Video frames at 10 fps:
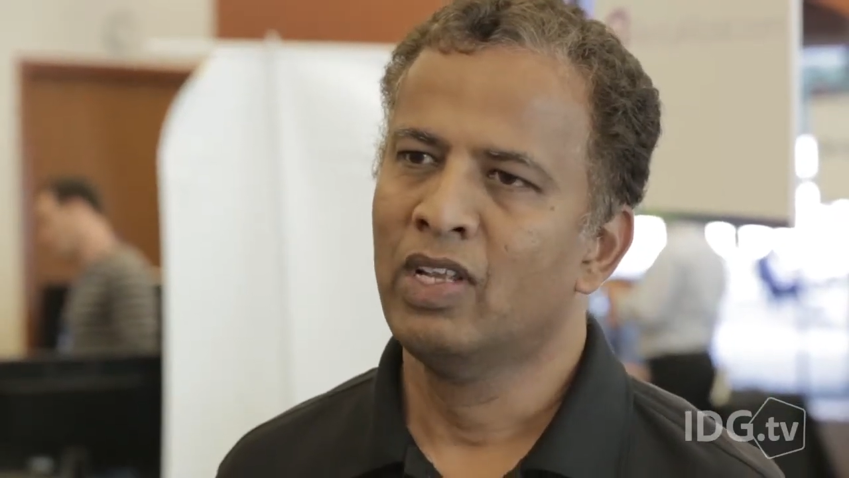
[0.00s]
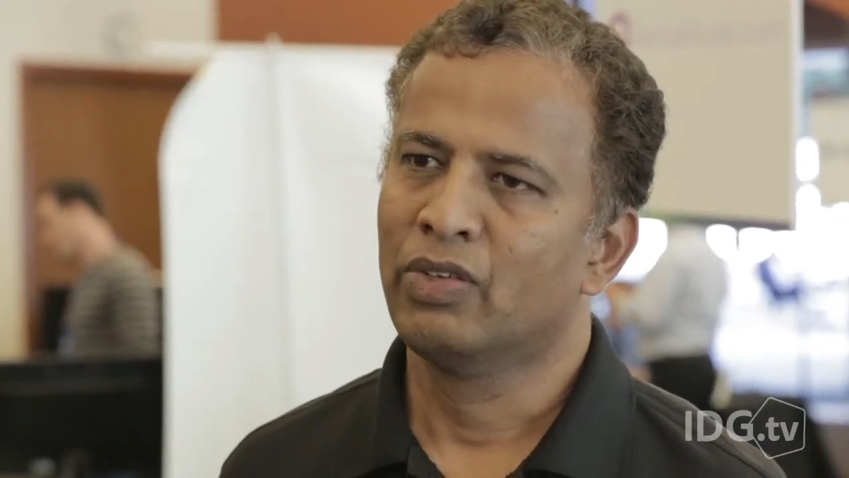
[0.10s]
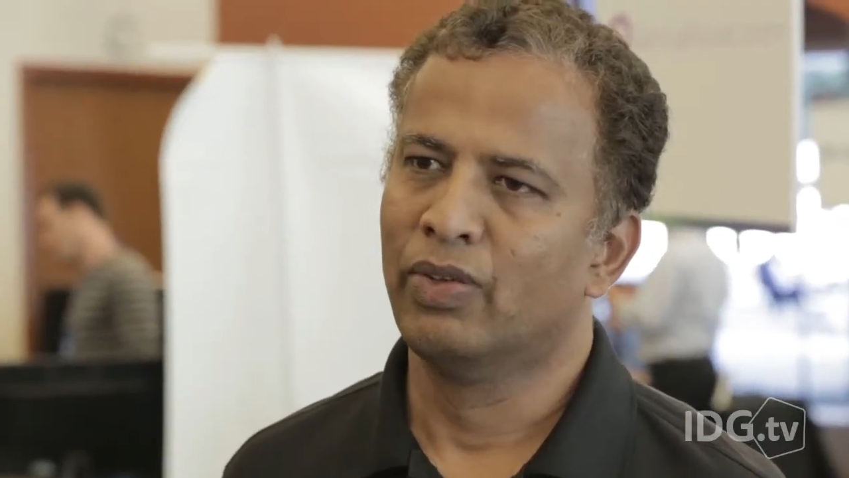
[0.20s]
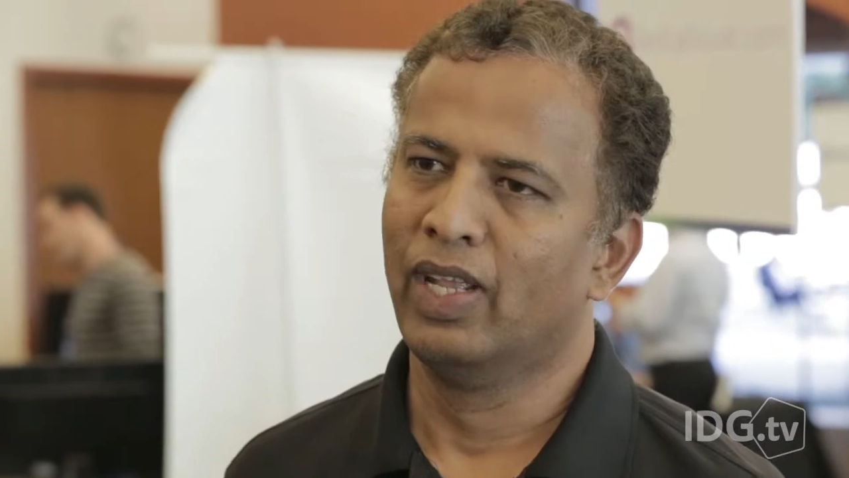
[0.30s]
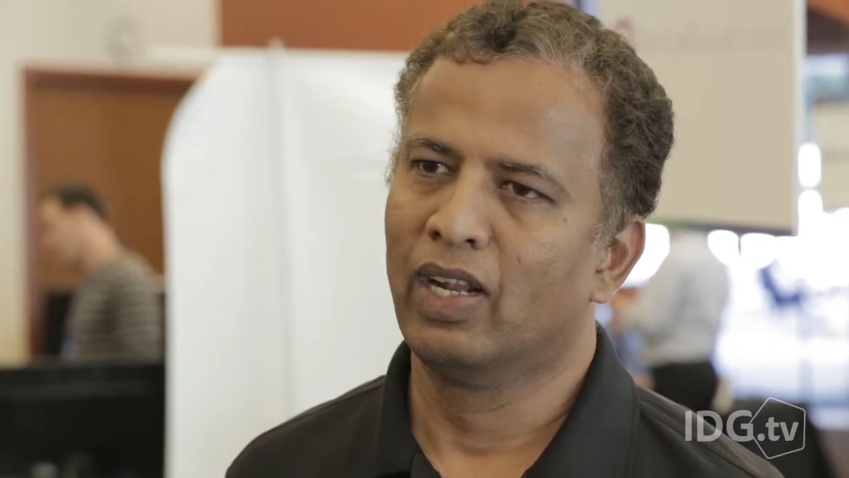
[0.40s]

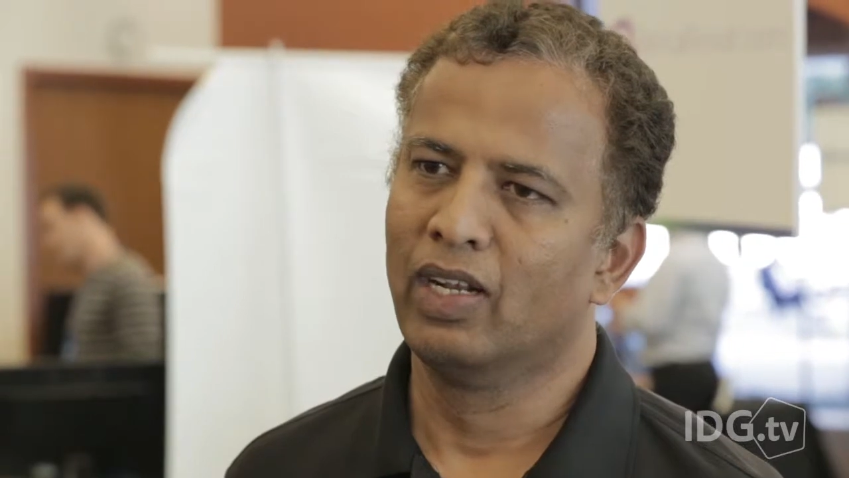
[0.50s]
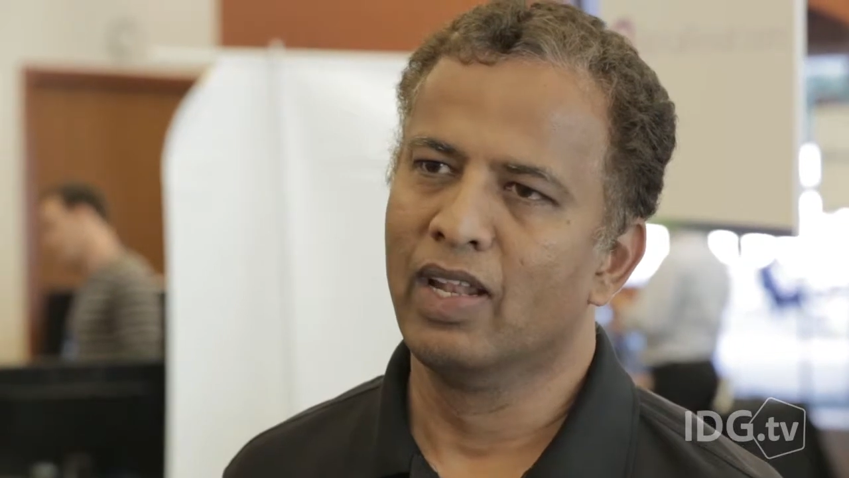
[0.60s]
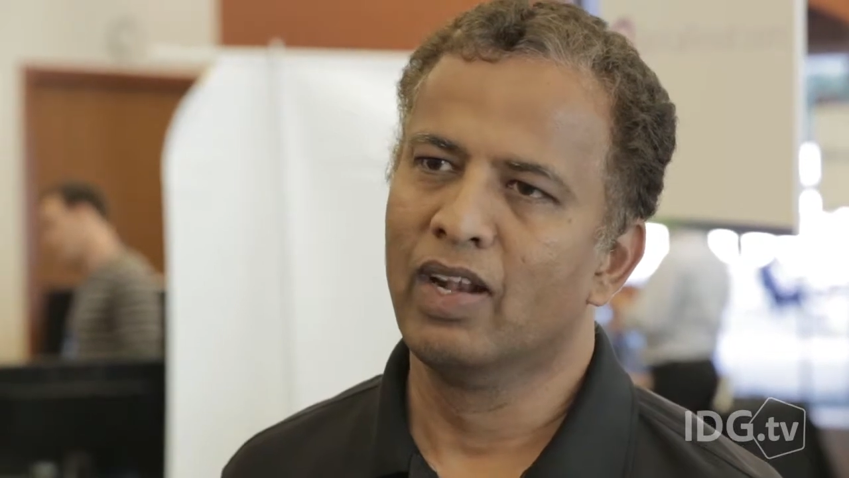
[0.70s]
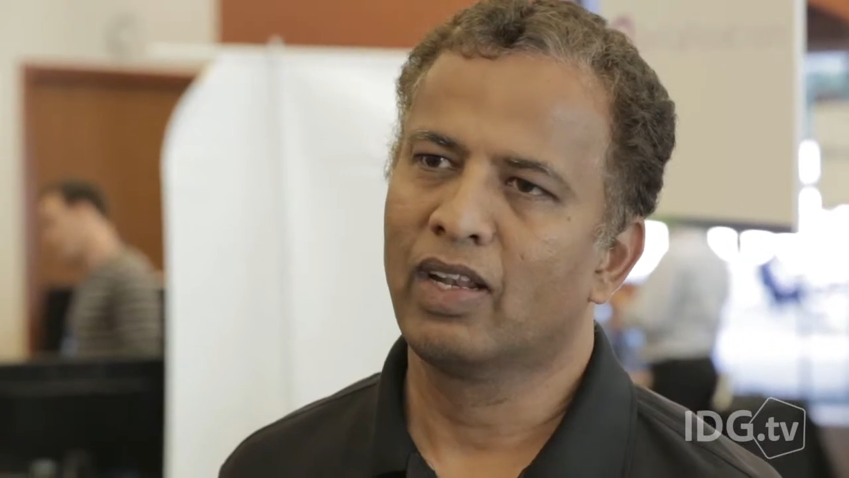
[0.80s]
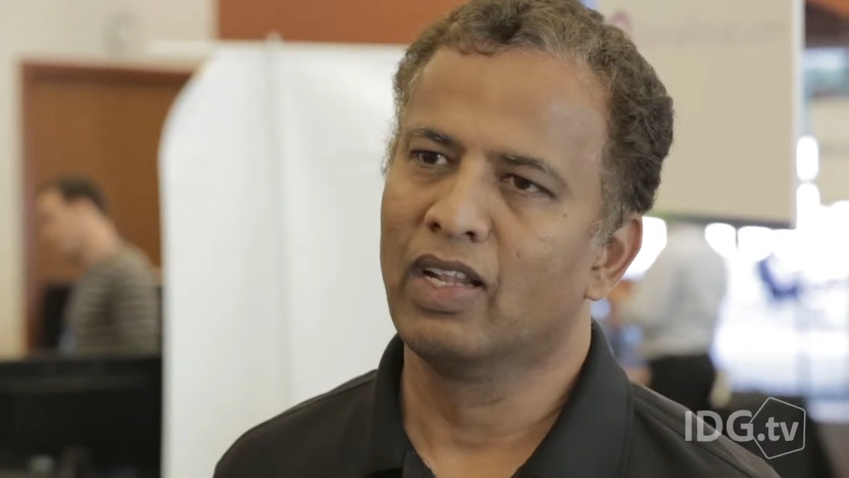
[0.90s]
so they can
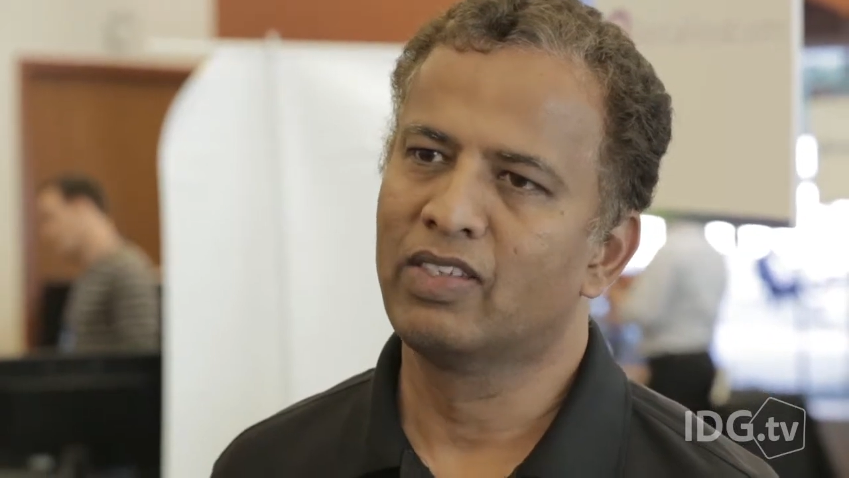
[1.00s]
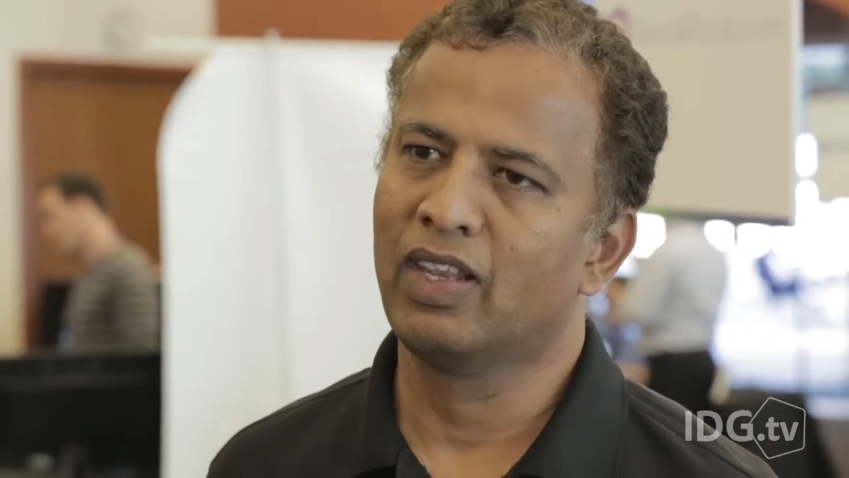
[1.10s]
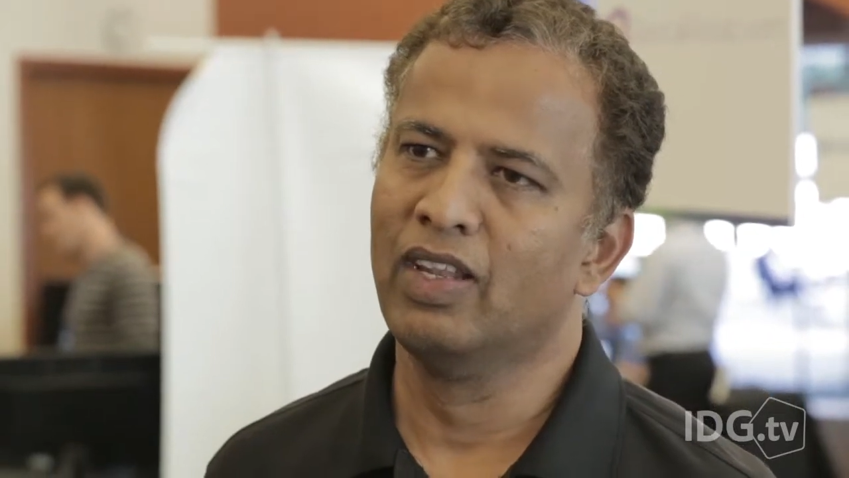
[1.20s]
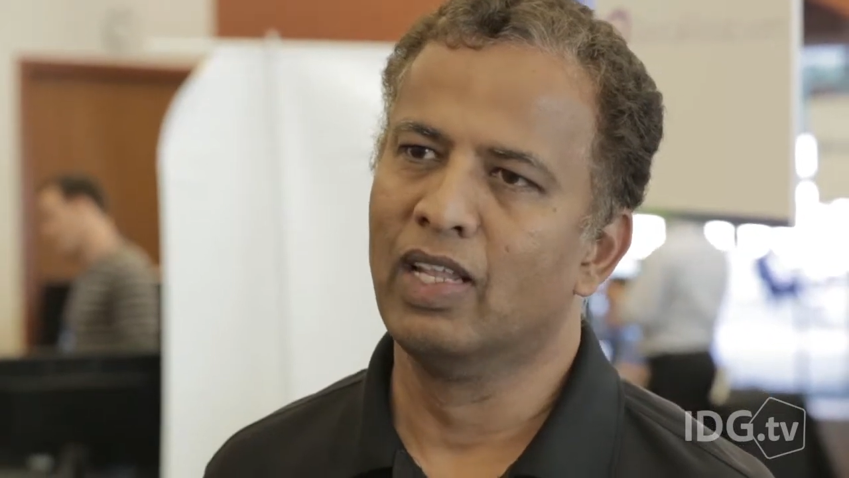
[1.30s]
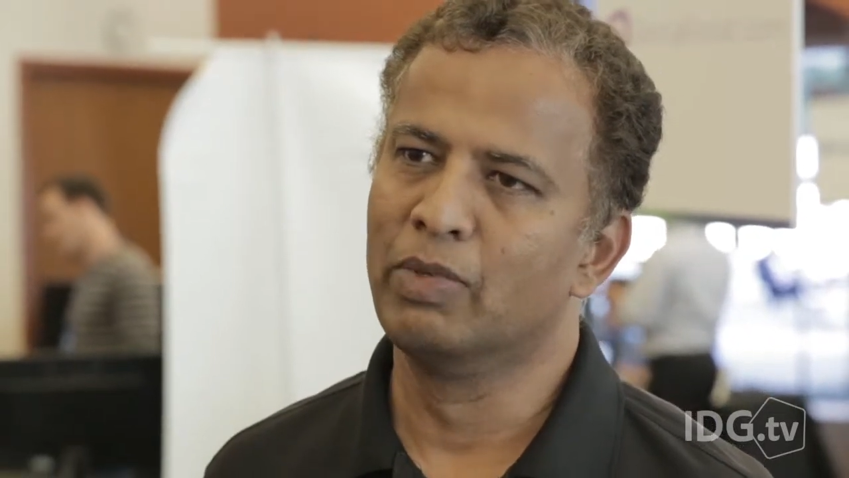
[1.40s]
tenant can
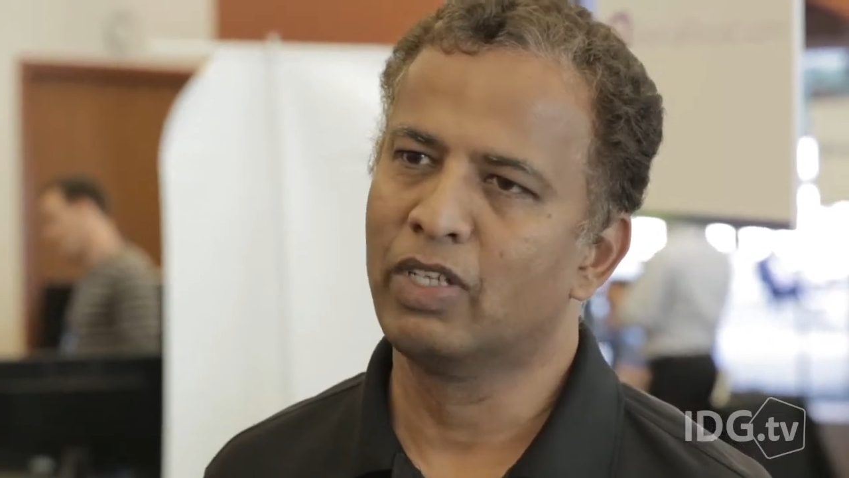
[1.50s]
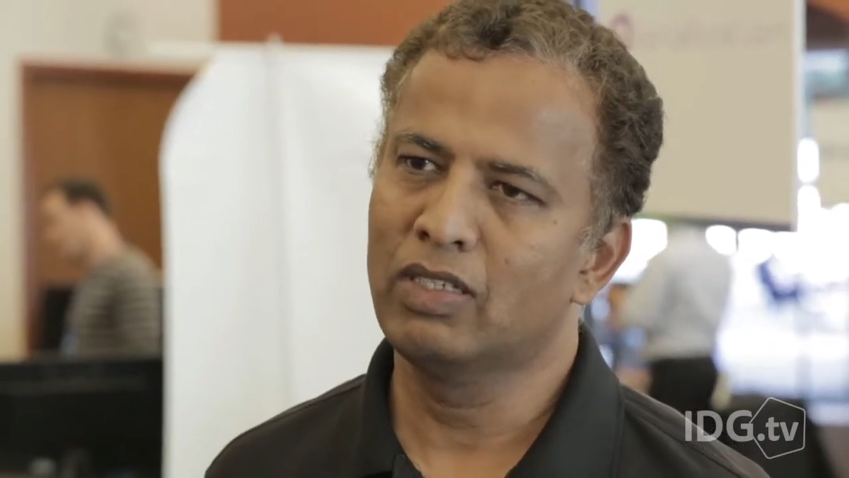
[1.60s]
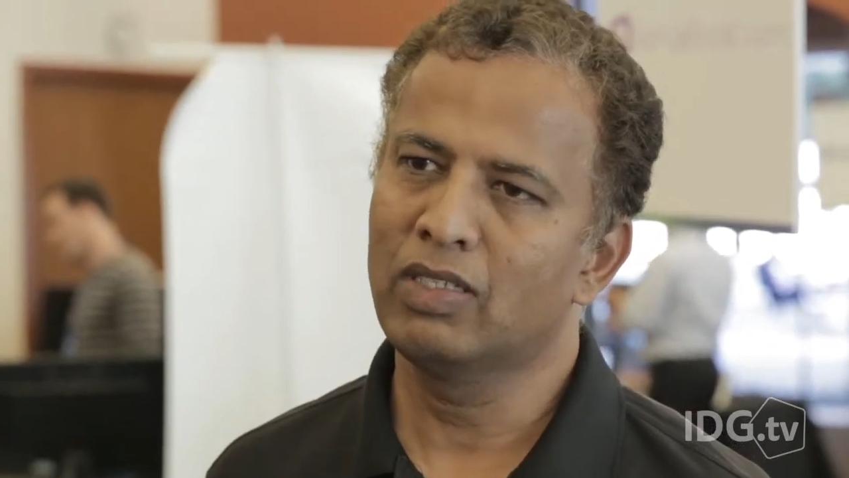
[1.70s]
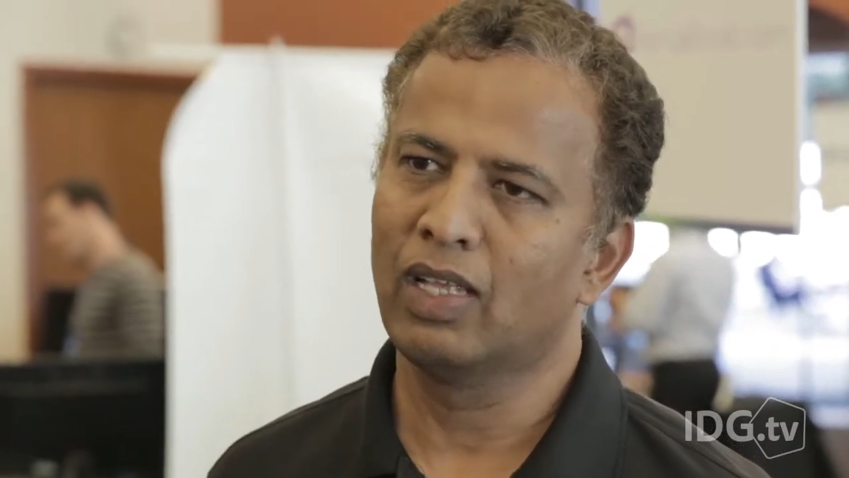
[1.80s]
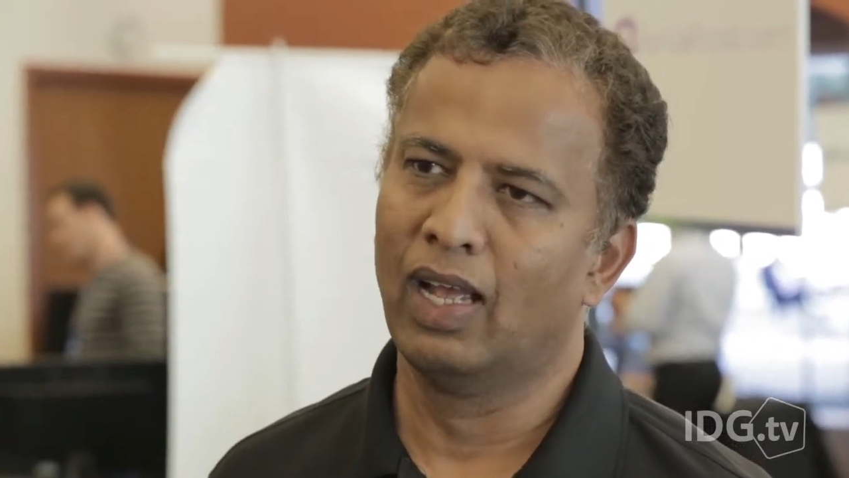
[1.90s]
screen
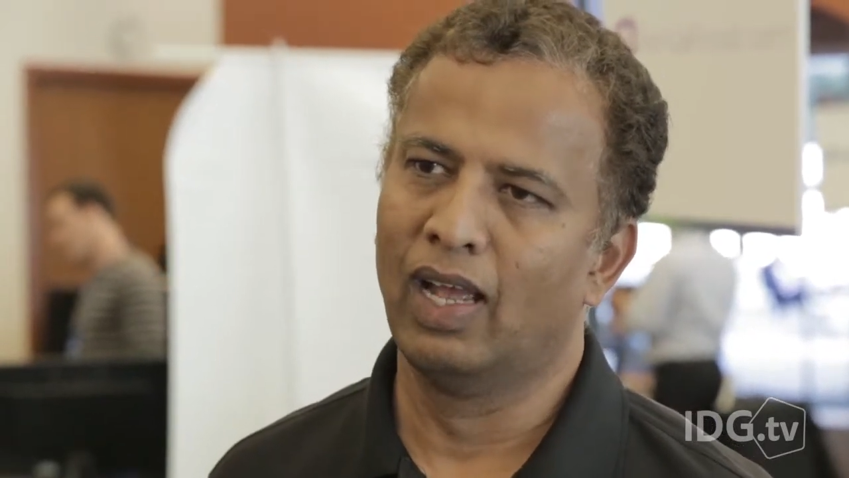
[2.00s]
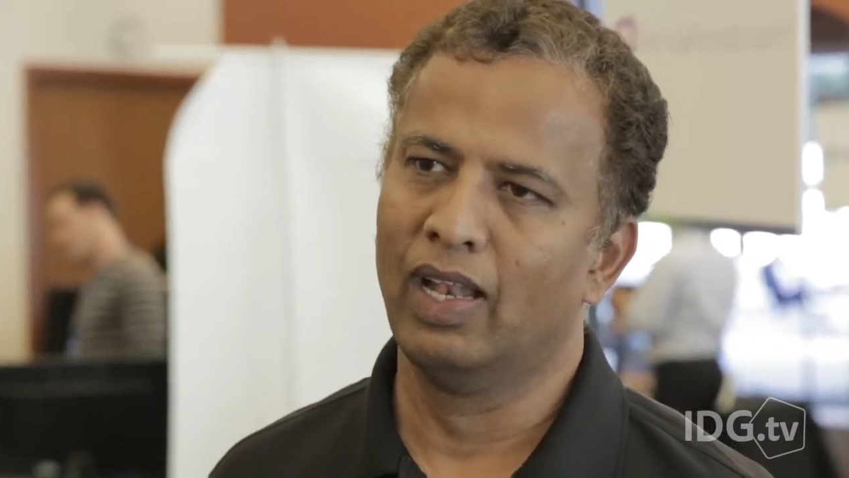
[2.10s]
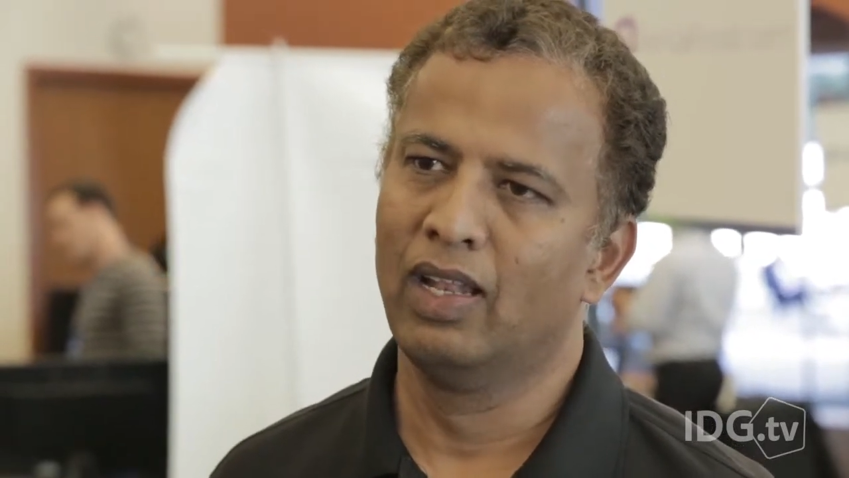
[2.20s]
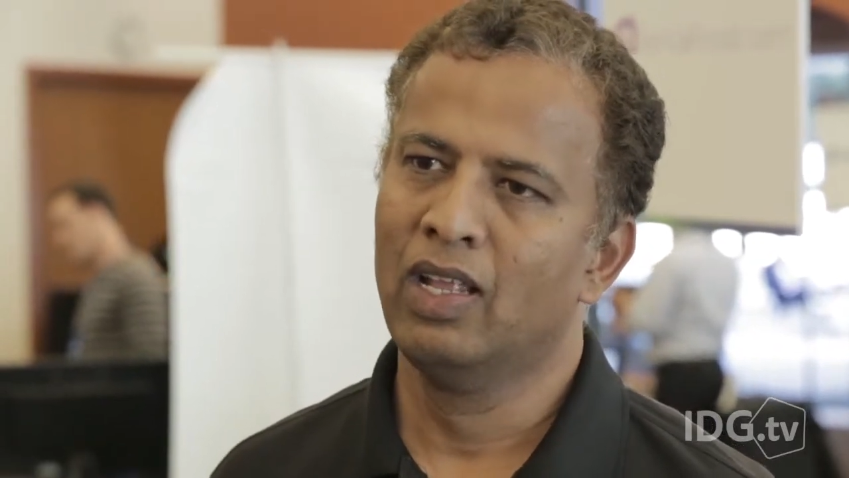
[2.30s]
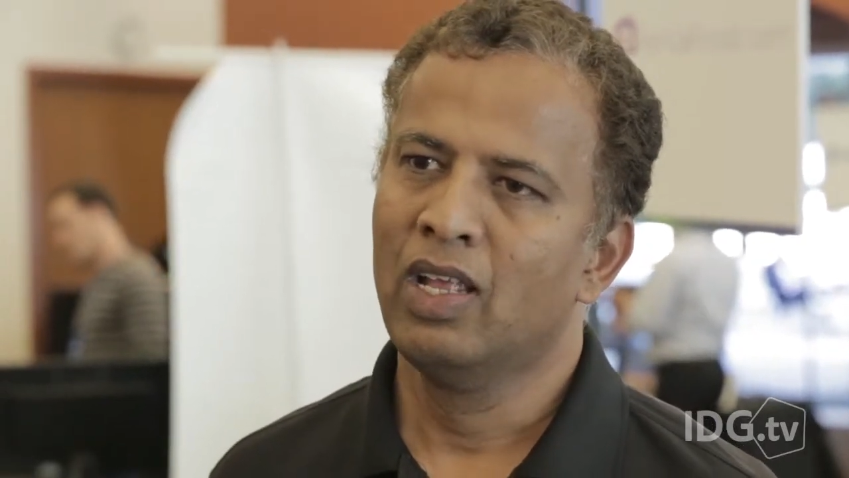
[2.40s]
themselves and